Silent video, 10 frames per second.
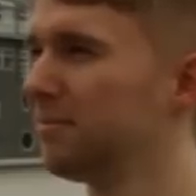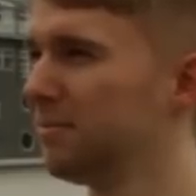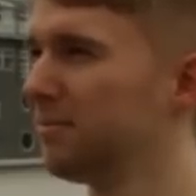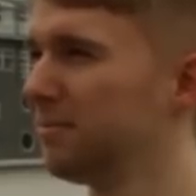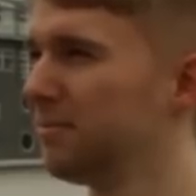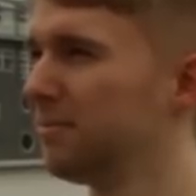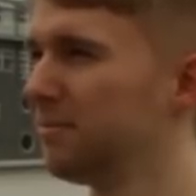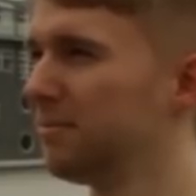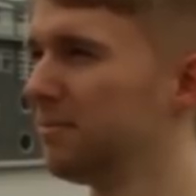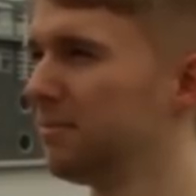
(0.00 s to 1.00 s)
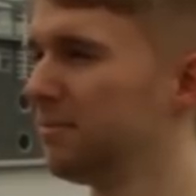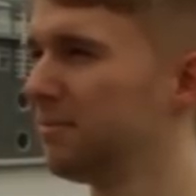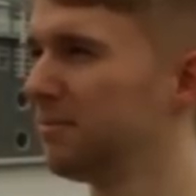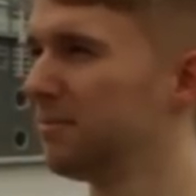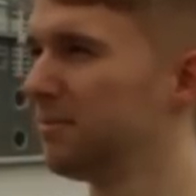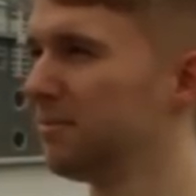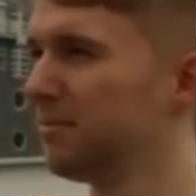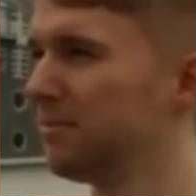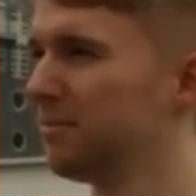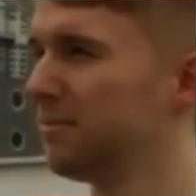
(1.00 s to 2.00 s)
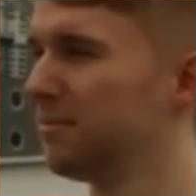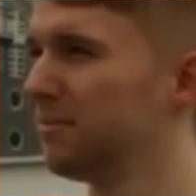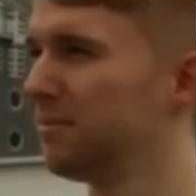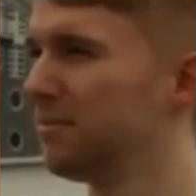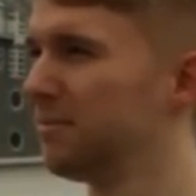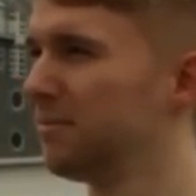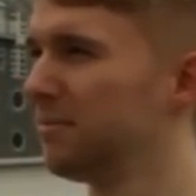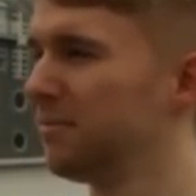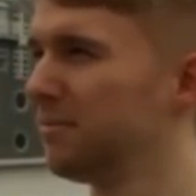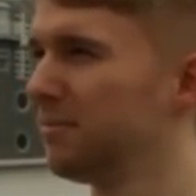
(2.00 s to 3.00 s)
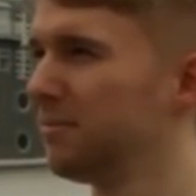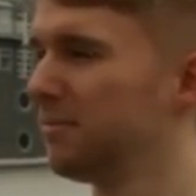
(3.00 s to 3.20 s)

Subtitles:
No words are spoken by the person on screen.